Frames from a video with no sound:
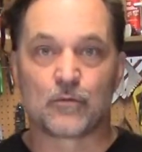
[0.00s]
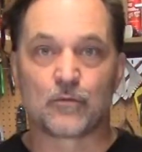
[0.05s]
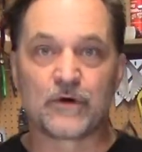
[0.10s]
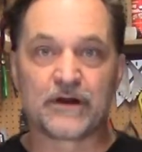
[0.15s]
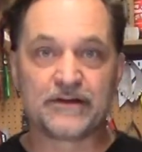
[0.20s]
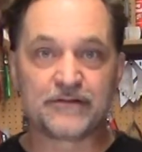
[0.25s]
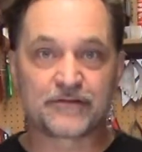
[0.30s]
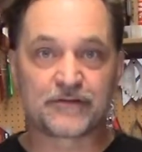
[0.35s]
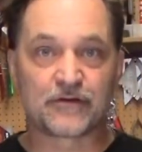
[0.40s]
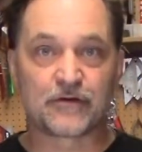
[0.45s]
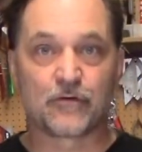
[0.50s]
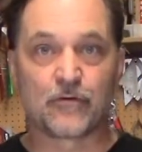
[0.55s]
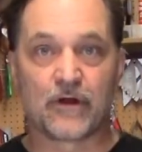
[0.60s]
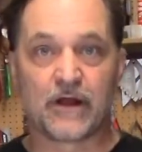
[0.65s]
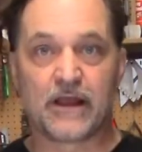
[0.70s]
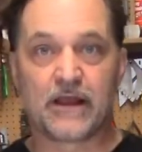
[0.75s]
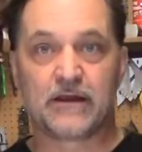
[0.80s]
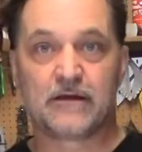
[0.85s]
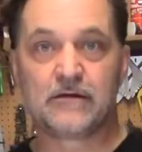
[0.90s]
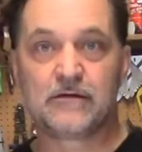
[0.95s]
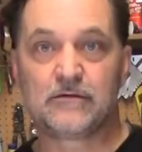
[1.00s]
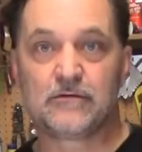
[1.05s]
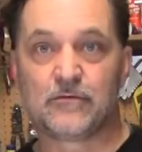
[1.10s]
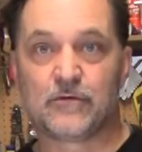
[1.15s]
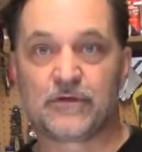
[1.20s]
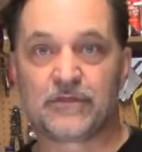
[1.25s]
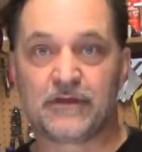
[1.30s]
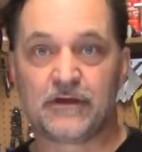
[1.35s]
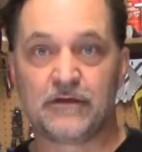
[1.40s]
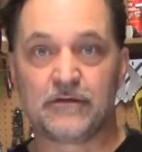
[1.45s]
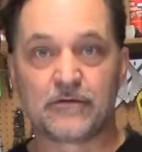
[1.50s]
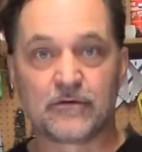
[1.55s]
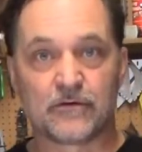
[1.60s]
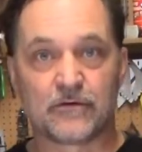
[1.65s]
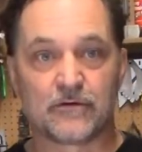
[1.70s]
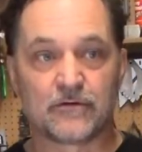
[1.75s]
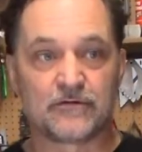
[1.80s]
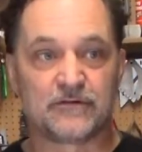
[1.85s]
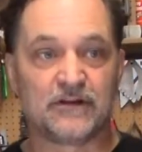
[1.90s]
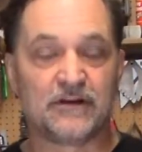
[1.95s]
raise the grain with
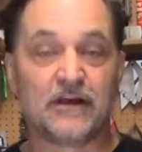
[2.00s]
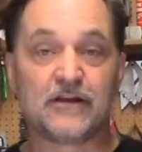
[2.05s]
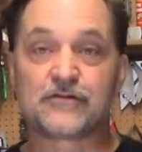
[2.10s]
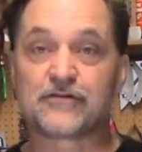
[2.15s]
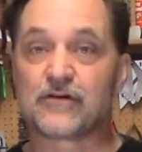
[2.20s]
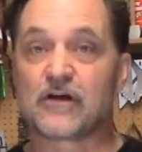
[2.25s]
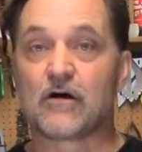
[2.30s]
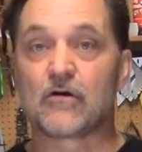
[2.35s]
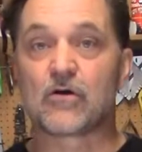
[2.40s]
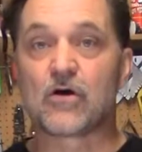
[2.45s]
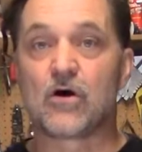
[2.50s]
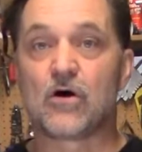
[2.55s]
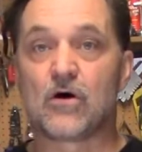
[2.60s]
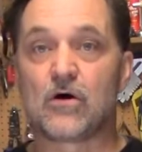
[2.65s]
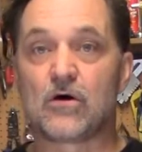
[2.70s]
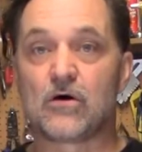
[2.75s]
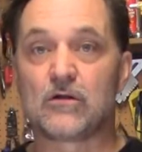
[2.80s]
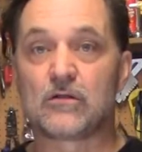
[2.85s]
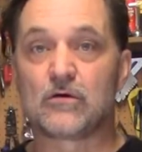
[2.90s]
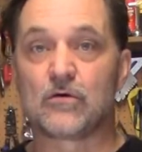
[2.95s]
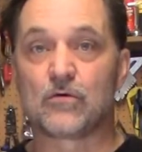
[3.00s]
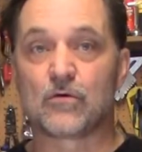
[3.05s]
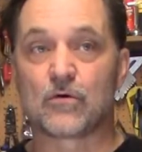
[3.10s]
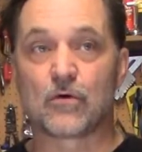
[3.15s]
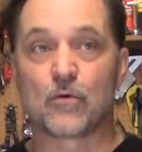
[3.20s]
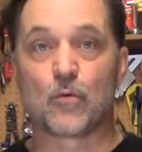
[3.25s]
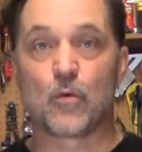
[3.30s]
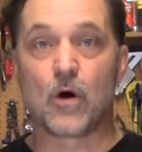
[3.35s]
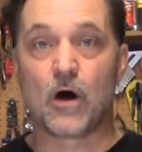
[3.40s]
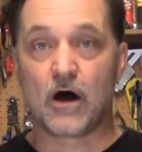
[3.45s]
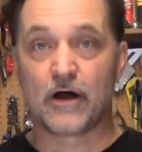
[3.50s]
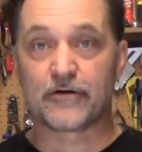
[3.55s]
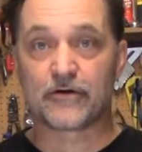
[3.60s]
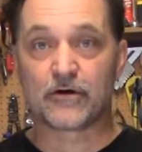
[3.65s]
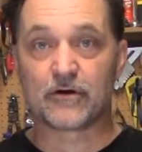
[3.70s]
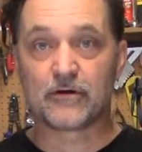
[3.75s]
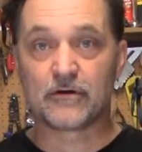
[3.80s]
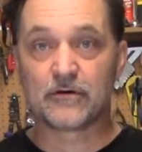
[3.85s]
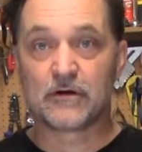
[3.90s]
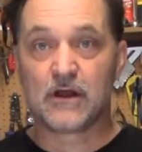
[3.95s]
either denatured alcohol or
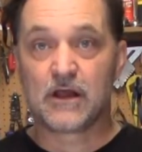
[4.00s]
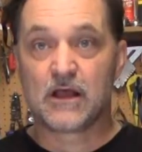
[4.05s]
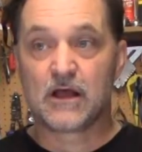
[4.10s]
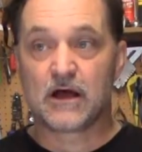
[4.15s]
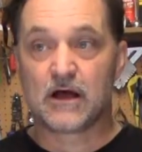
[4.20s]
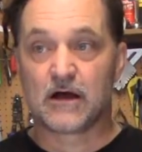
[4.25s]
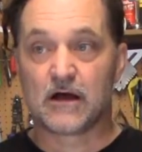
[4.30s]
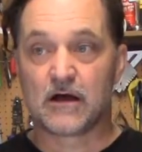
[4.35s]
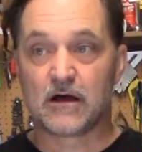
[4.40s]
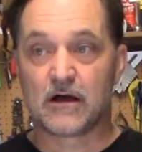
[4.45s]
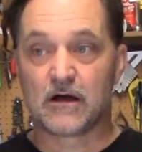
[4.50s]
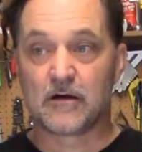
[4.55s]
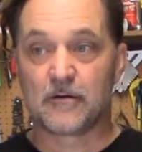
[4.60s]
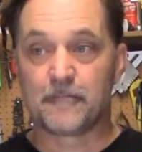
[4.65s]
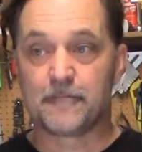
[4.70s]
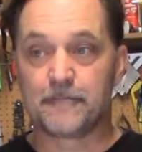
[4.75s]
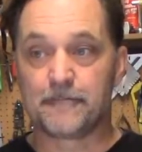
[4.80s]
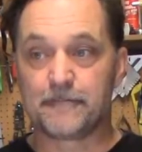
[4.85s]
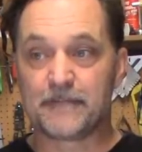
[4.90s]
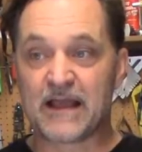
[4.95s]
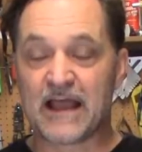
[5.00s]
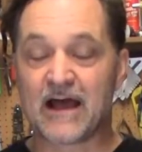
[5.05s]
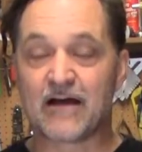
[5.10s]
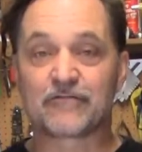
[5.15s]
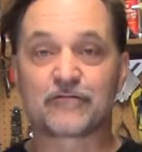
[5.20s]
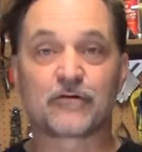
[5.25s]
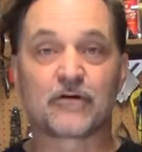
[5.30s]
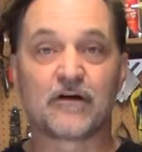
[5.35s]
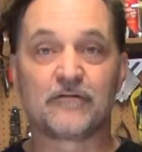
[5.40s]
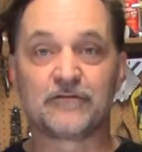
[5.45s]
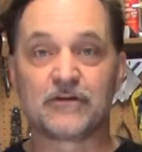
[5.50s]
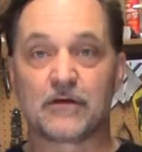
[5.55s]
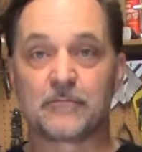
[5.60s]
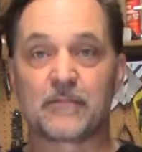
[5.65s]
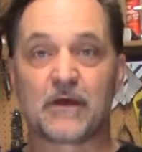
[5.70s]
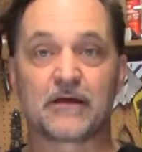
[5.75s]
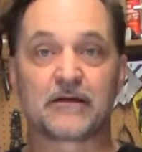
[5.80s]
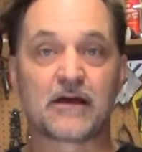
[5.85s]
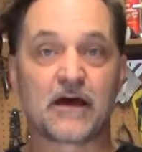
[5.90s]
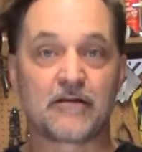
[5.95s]
water after I've done
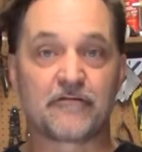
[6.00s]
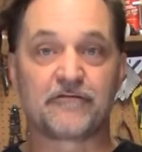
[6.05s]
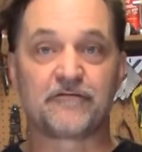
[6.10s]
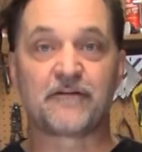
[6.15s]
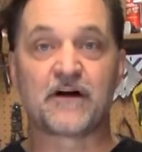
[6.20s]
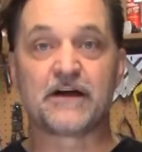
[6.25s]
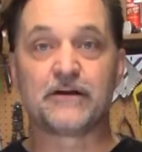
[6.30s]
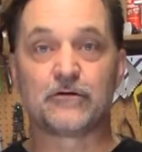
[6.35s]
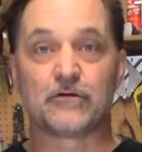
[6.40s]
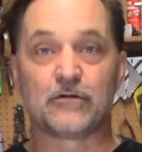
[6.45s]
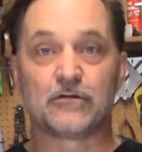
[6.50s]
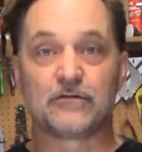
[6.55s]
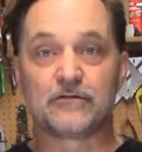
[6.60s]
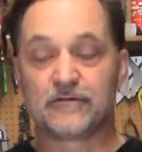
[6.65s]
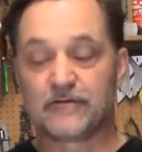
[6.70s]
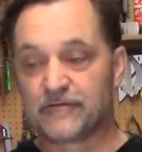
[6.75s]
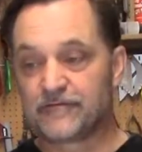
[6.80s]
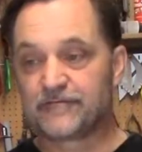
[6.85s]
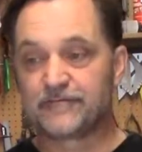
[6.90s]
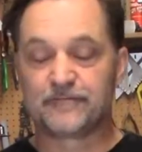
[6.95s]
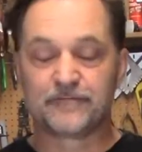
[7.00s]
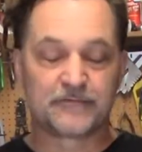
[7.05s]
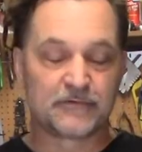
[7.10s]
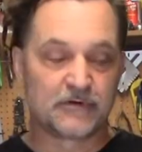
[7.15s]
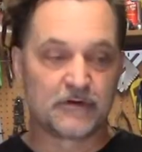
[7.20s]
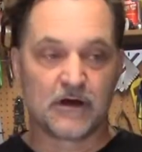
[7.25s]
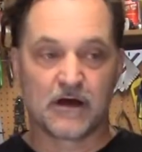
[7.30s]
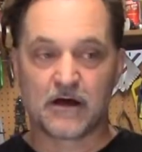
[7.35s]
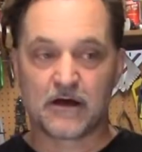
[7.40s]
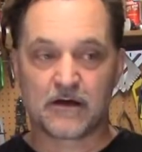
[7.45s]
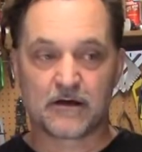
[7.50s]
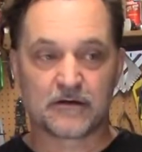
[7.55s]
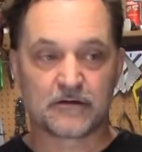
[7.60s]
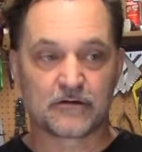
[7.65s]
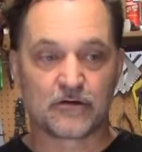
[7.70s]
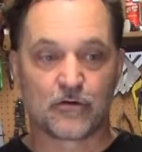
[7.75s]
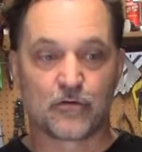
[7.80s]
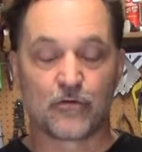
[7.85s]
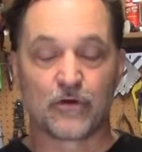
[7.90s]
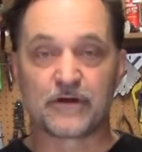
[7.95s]
my kind of final
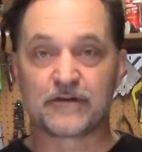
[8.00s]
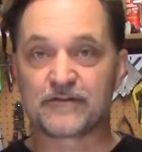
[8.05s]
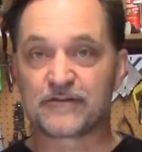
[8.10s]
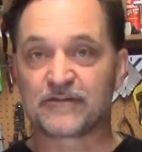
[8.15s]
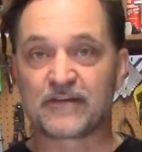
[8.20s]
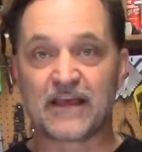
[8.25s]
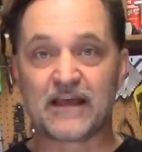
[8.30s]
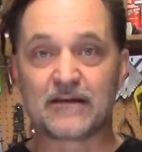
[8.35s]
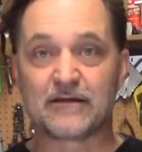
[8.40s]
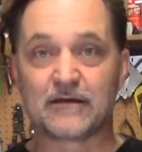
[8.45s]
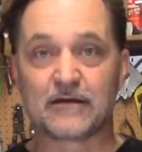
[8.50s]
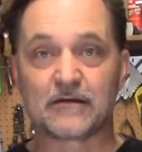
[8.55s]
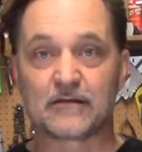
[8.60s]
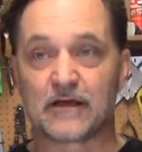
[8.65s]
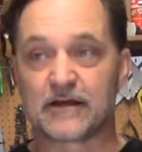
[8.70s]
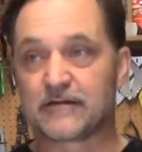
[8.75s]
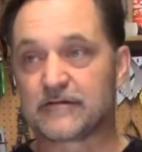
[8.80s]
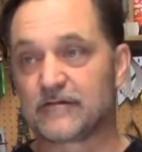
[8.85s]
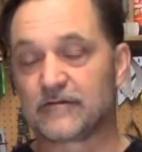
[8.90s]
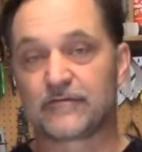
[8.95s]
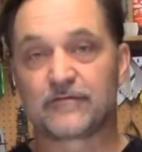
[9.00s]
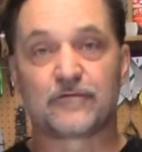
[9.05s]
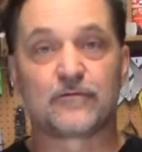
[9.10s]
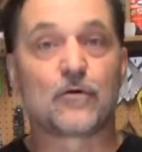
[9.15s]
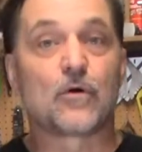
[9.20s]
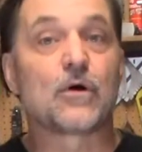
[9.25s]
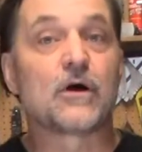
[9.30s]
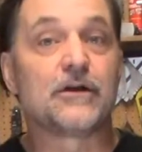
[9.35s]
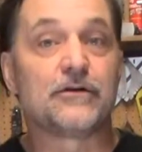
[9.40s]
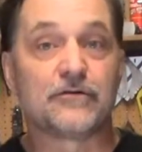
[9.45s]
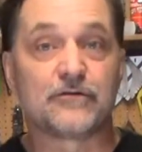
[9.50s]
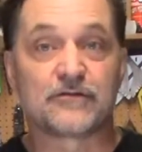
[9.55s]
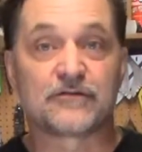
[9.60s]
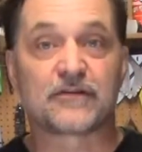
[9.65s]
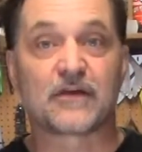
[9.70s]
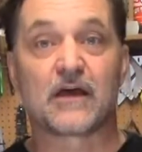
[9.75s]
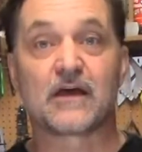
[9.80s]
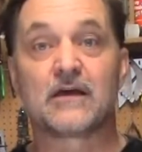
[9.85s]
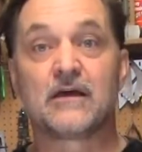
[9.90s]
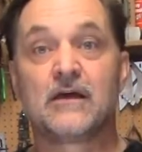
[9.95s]
grit sanding, like to 400,
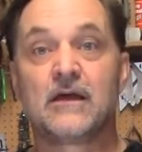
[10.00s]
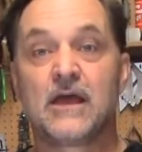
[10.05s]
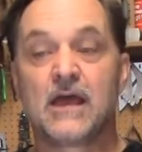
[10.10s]
say,